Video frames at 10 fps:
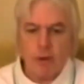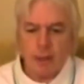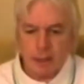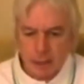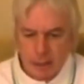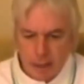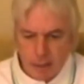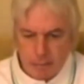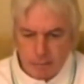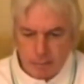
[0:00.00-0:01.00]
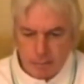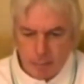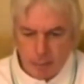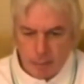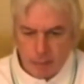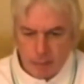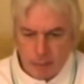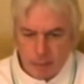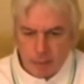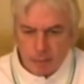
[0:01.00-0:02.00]
got the
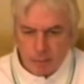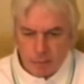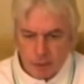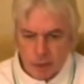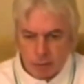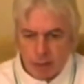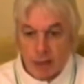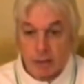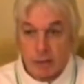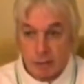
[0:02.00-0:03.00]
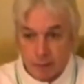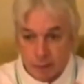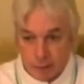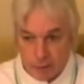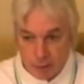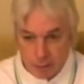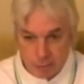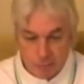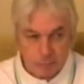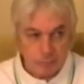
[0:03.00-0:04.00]
virtual reality universe as a
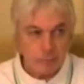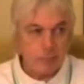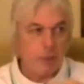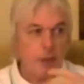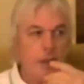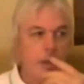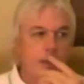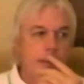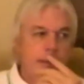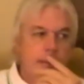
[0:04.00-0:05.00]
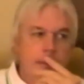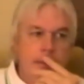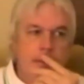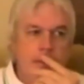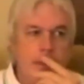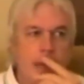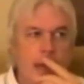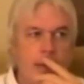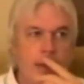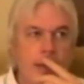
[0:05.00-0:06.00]
whole,
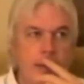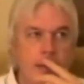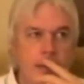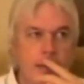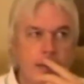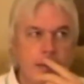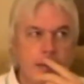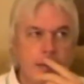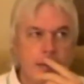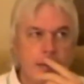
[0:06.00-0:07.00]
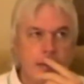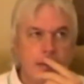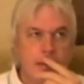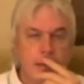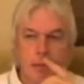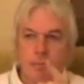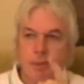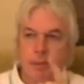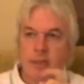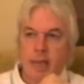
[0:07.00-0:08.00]
and then
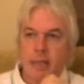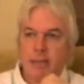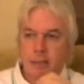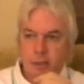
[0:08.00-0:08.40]
something's hacked